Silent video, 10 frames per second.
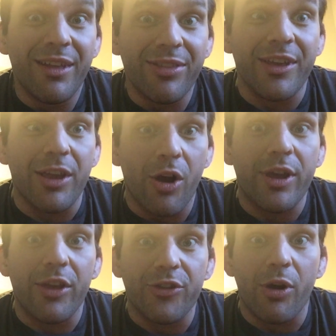thinking,
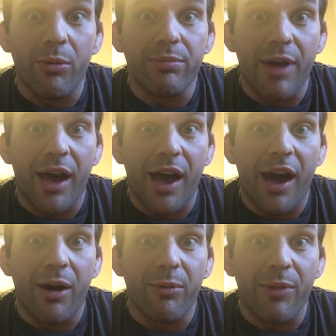okay, so
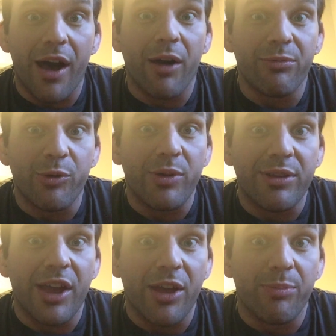how do we
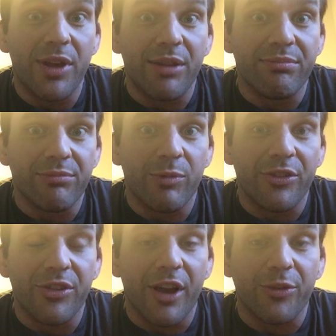get admitted?
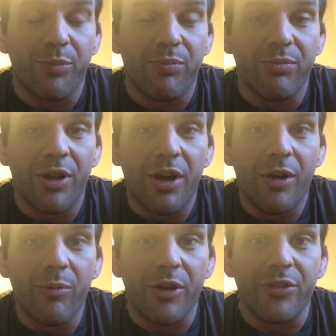What's the
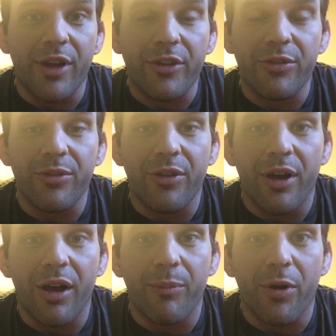next
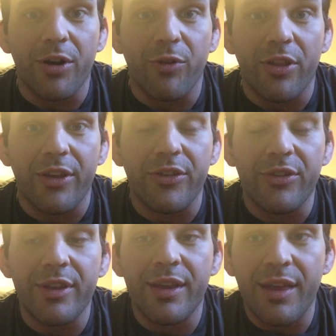part of all
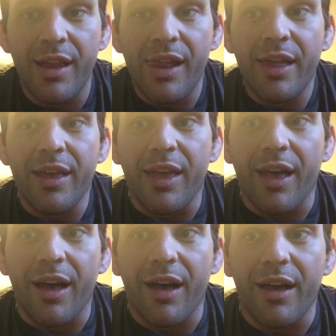this?
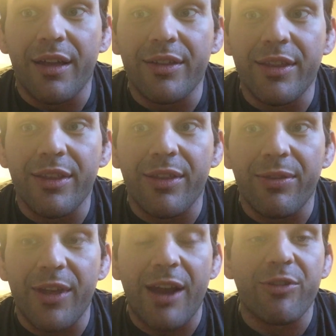Then
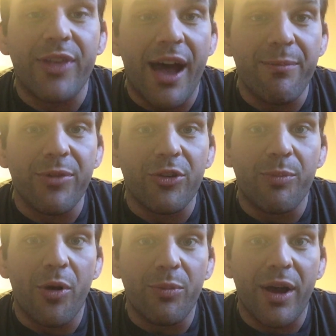after that, there's a
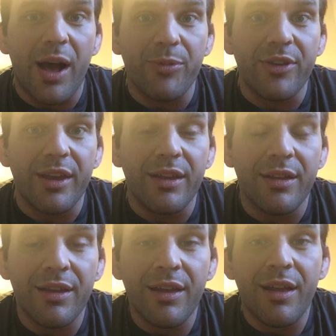bone biopsy,
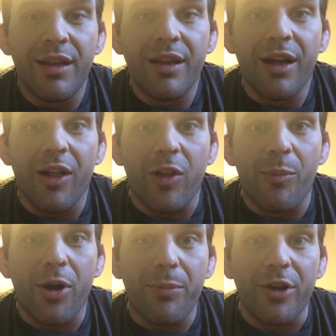a
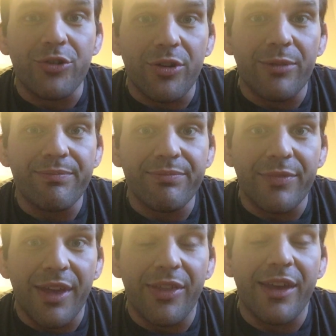lumbar puncture,
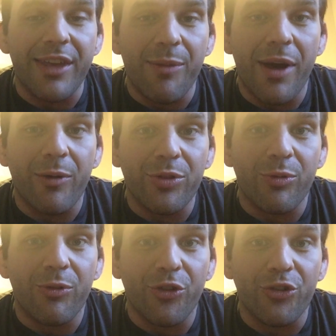and they came back with the
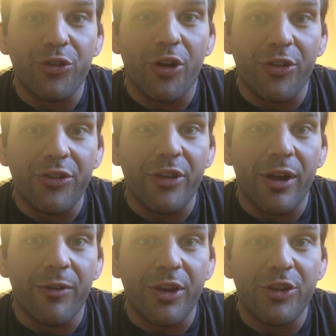results
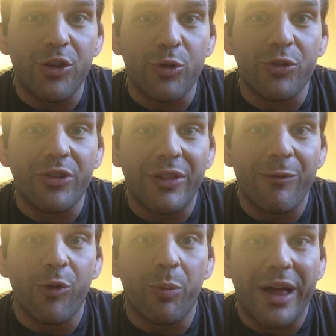of acute
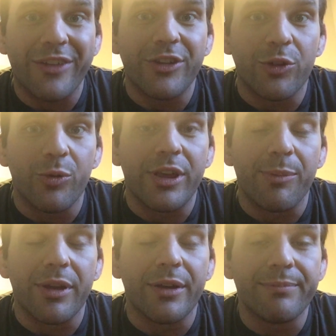lymphoblastic
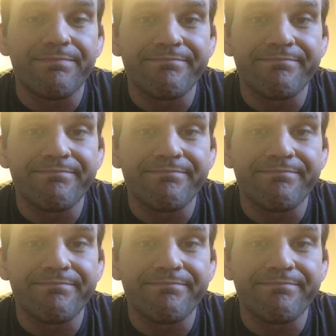leukemia.